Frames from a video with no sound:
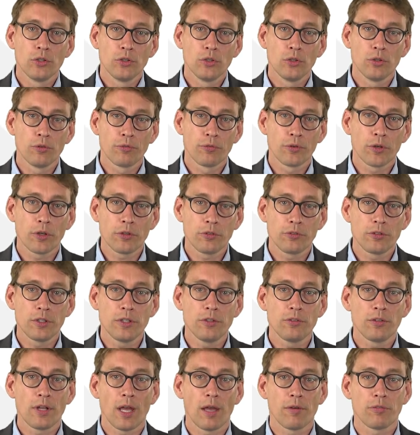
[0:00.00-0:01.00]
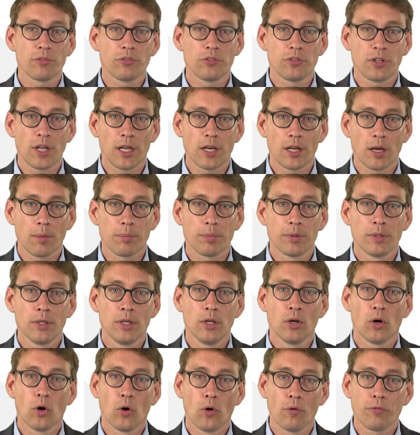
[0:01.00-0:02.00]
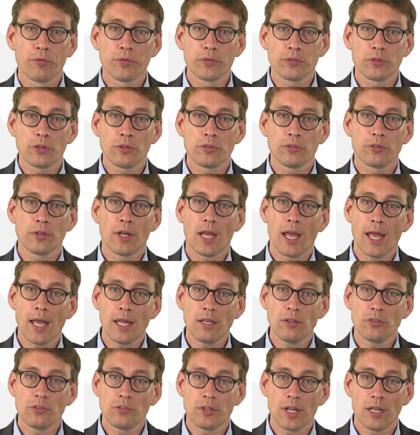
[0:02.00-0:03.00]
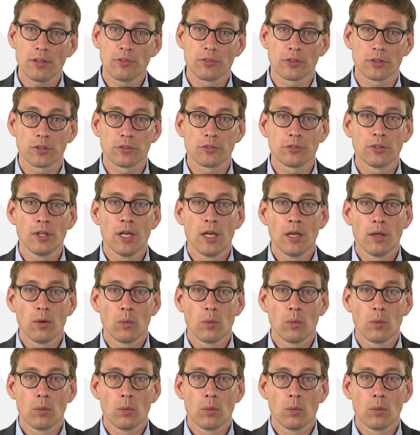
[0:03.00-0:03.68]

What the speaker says: universities have set up offices and centers